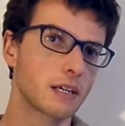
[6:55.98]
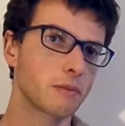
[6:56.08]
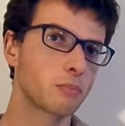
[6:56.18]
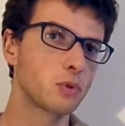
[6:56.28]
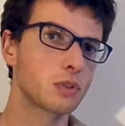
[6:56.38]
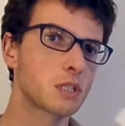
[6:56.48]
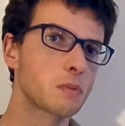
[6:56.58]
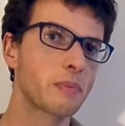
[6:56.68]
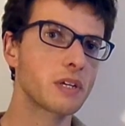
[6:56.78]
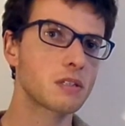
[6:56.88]
put a
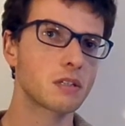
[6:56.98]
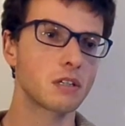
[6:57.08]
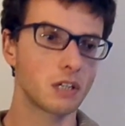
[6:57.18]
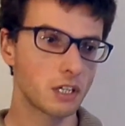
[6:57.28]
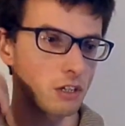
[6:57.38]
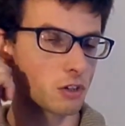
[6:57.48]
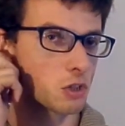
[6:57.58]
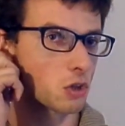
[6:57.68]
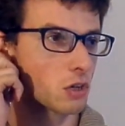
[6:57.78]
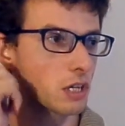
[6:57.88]
spacer in your
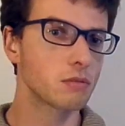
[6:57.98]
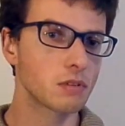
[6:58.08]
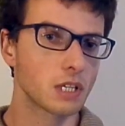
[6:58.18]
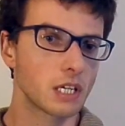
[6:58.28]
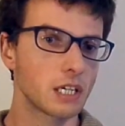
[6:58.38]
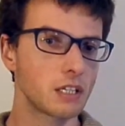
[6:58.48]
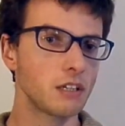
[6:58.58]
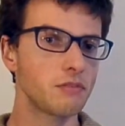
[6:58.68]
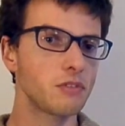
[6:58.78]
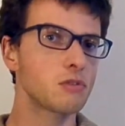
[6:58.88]
shock, and
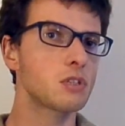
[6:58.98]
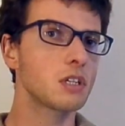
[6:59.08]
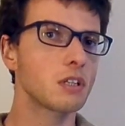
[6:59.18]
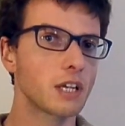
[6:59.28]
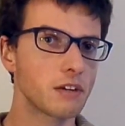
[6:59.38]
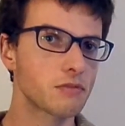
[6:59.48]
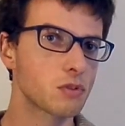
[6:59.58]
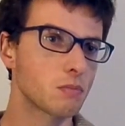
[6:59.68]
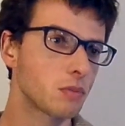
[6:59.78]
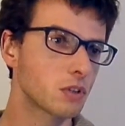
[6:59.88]
if you still have
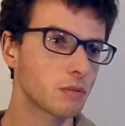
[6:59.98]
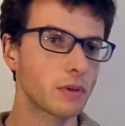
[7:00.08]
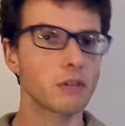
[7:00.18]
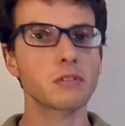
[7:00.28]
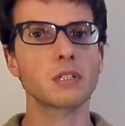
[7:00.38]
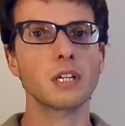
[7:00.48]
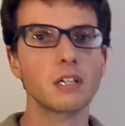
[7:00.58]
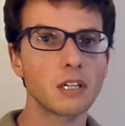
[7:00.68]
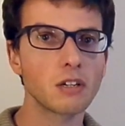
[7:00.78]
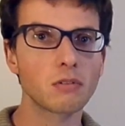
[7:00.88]
some bottom outs, then
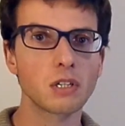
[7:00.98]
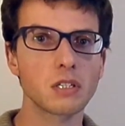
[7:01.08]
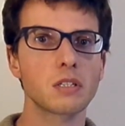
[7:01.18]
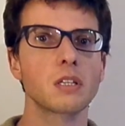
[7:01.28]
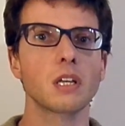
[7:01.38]
increase